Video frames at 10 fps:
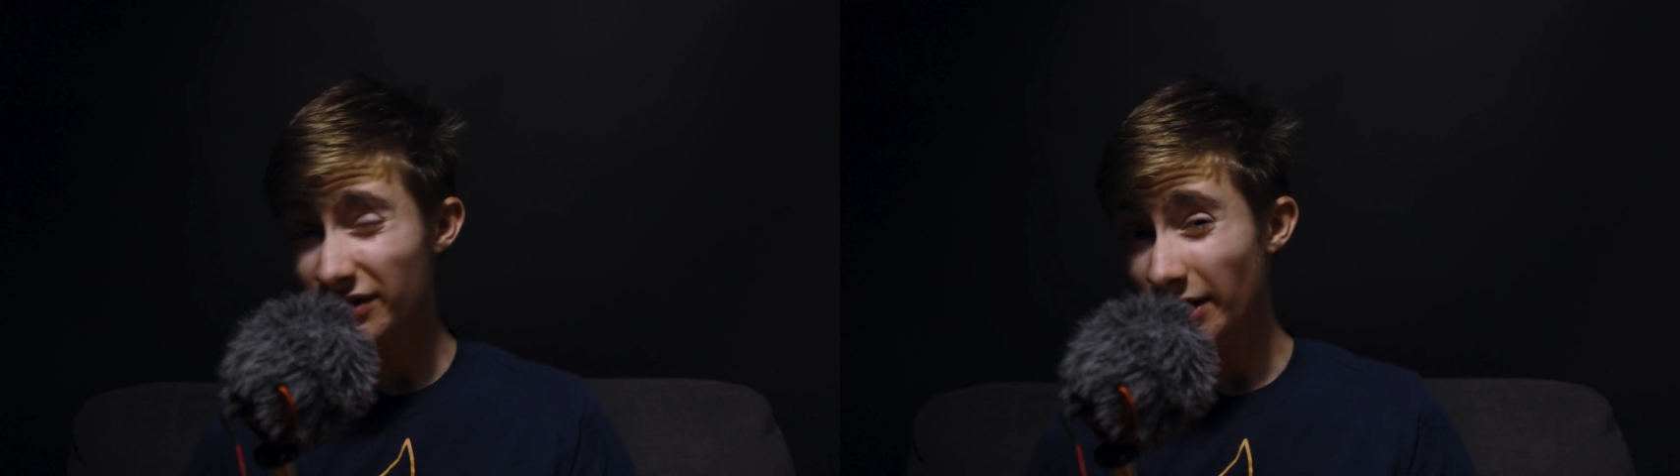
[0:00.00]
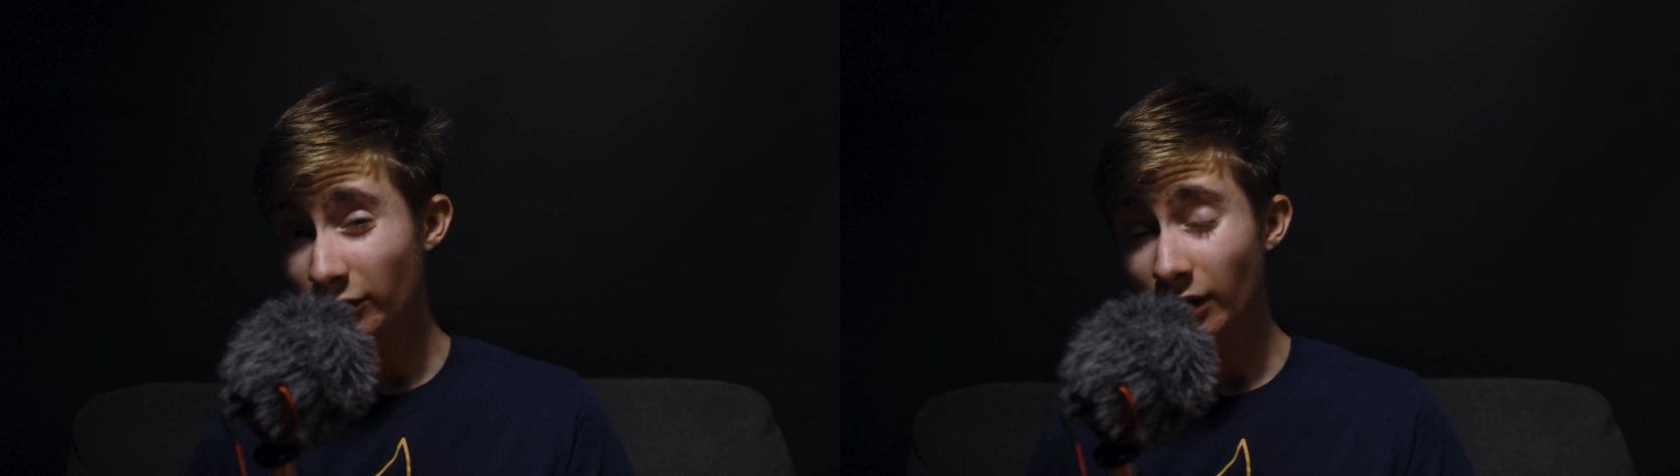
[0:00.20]

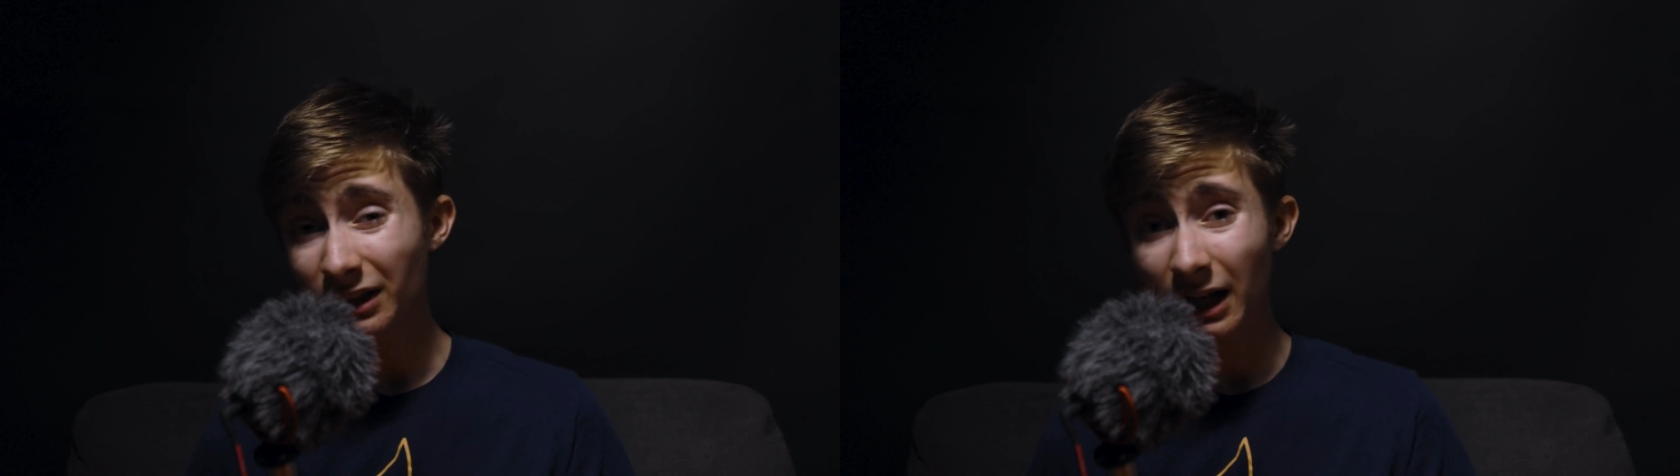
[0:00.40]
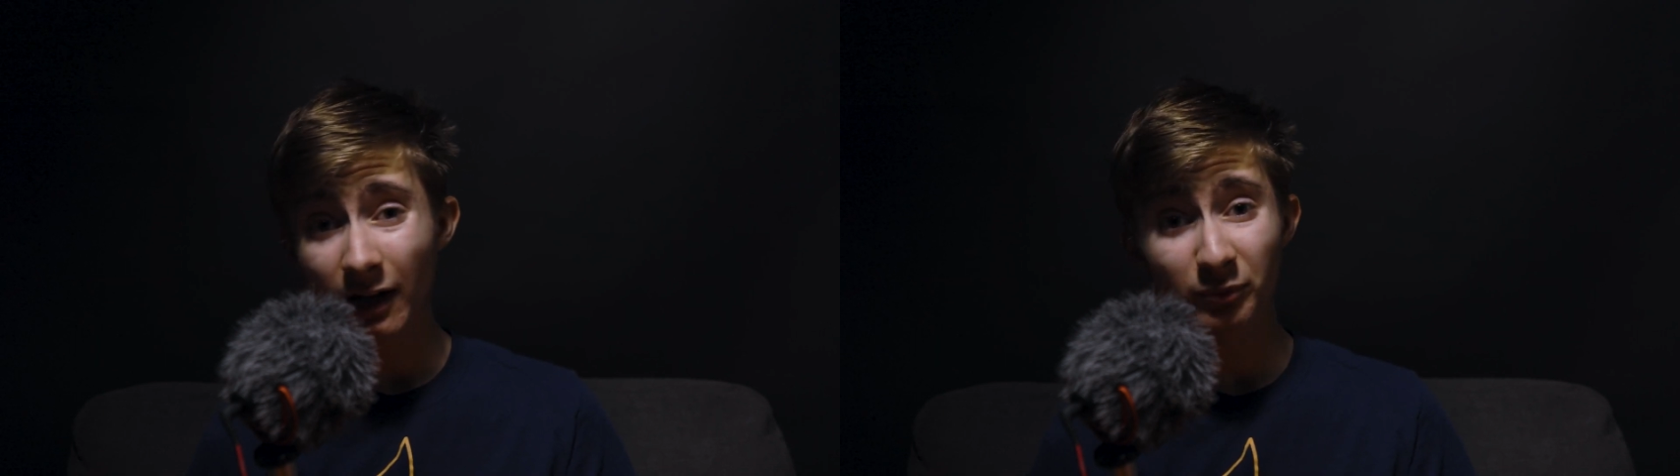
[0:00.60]
they do not
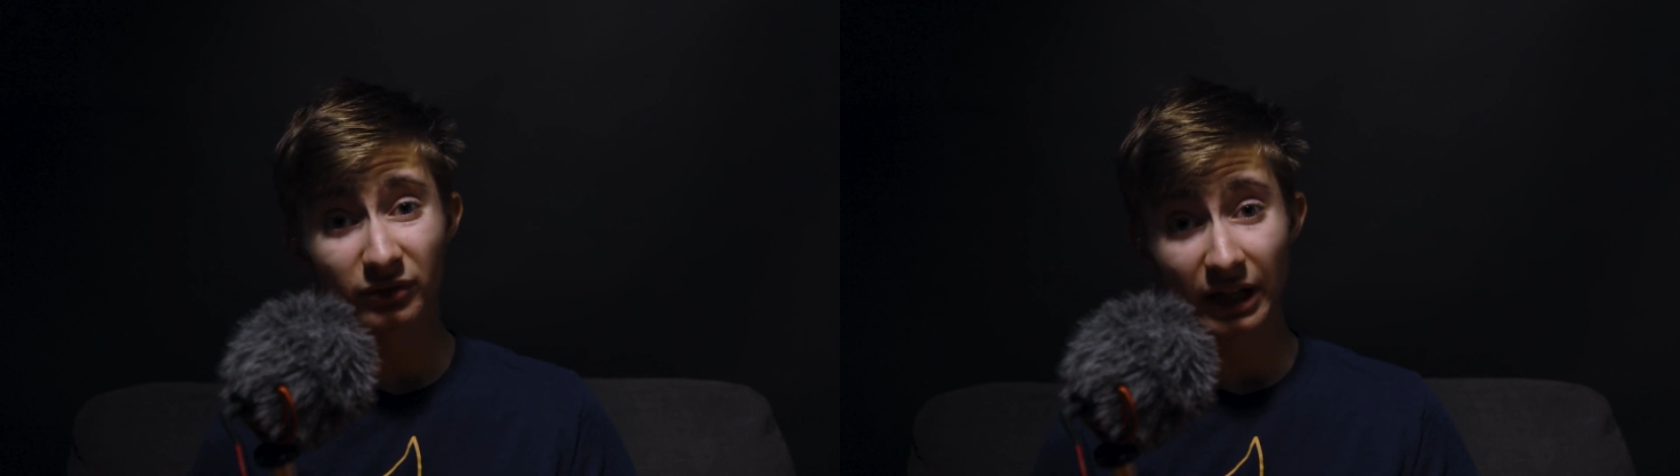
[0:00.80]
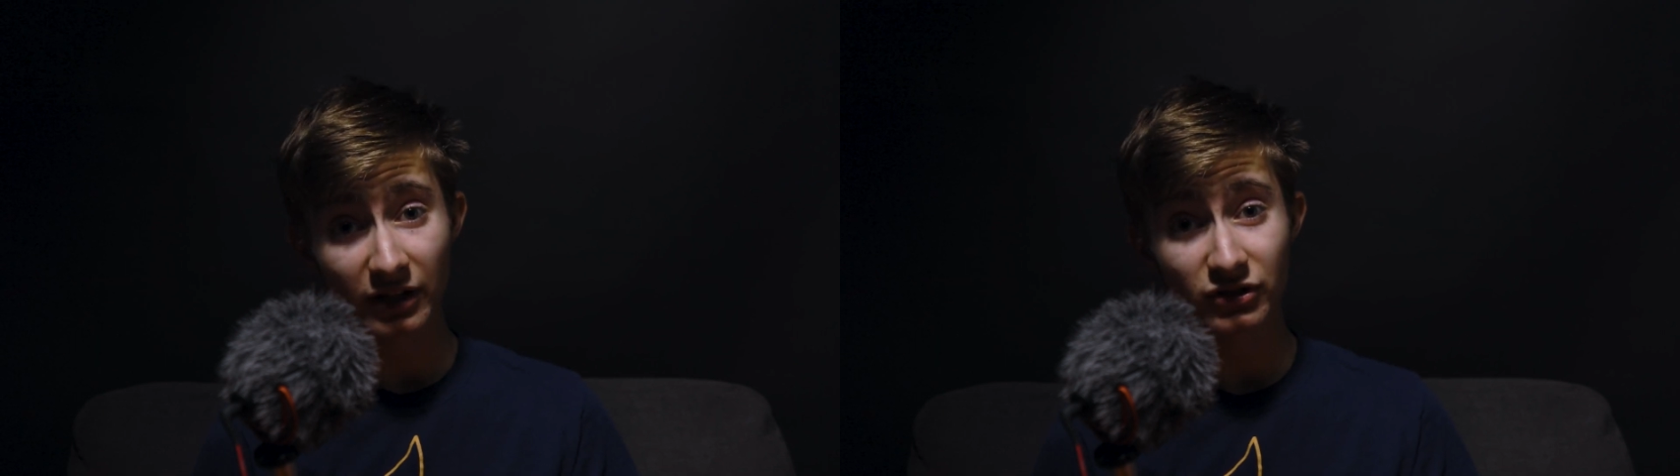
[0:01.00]
have
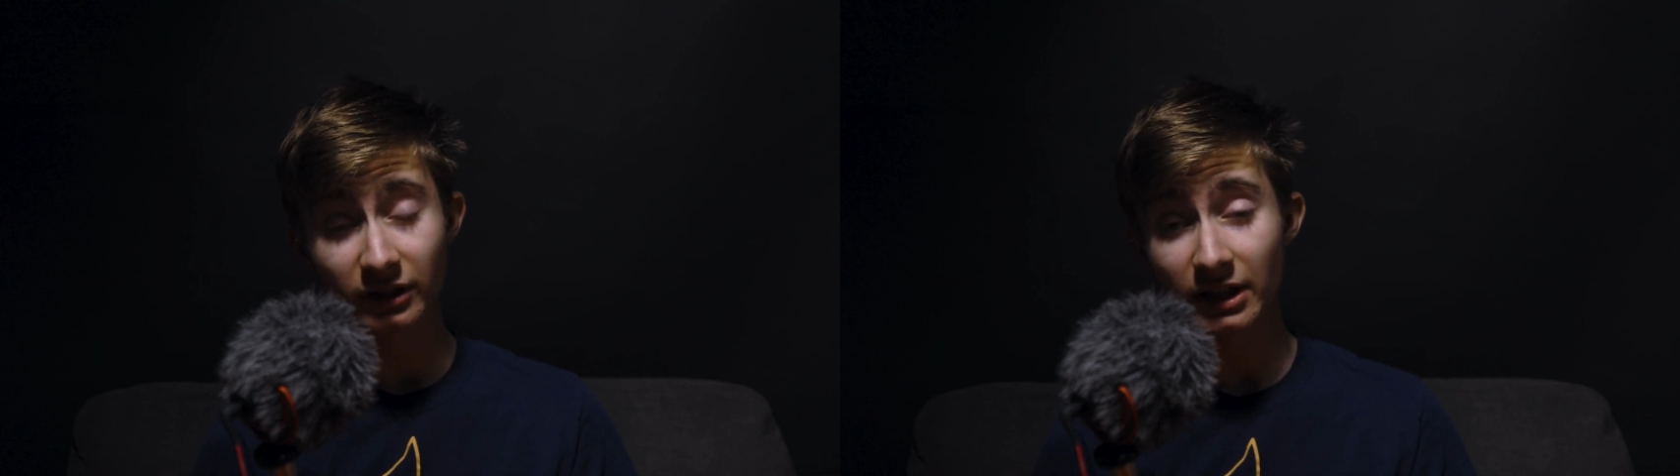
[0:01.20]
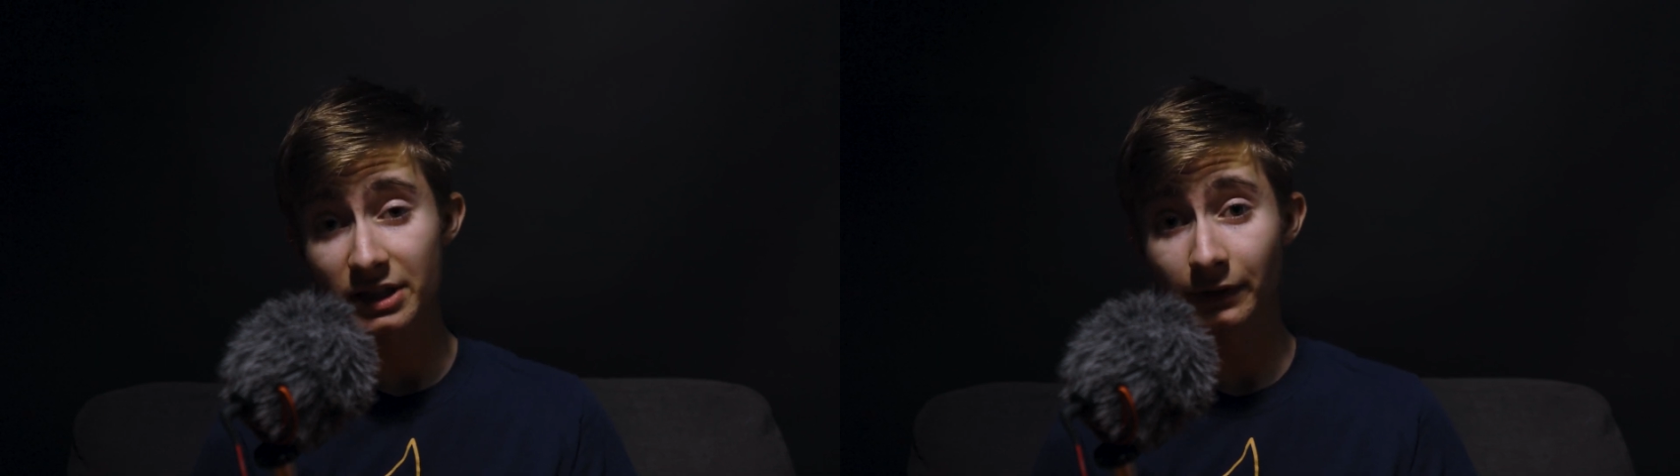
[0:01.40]
protection
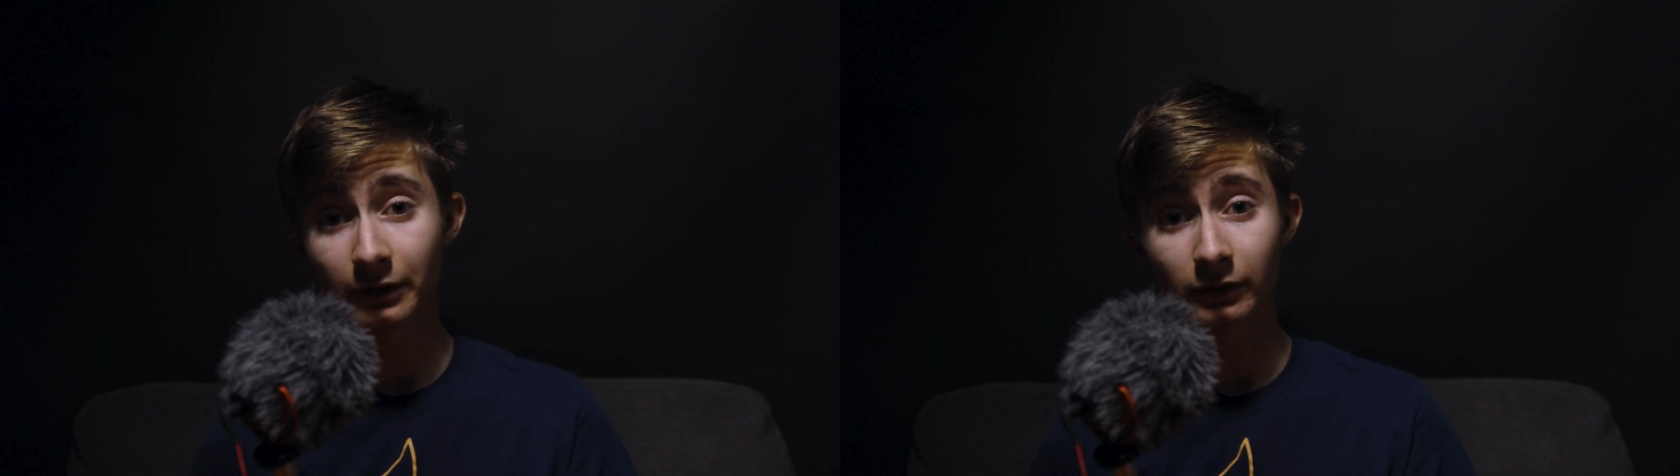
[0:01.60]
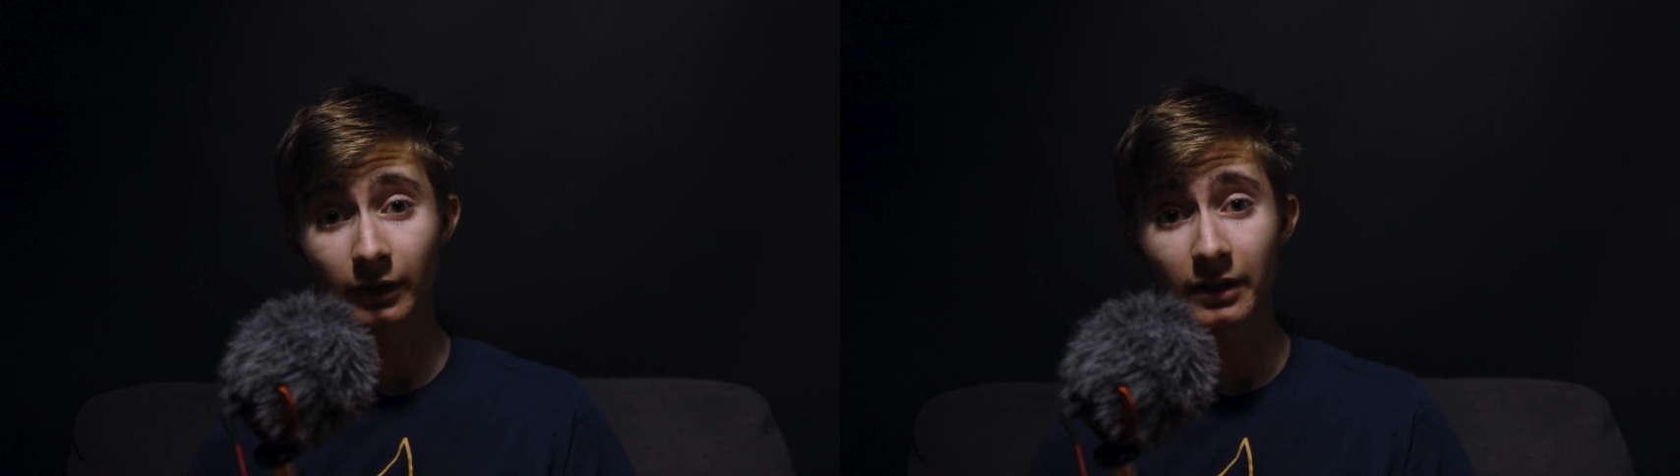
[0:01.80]
against
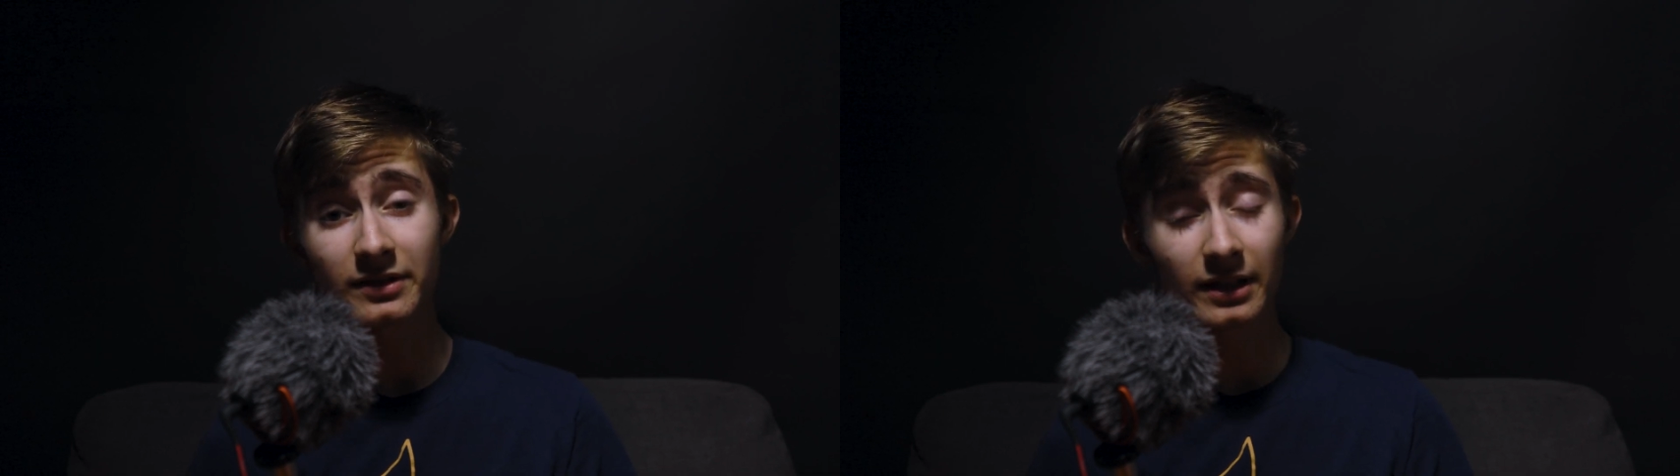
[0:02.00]
flickering lights.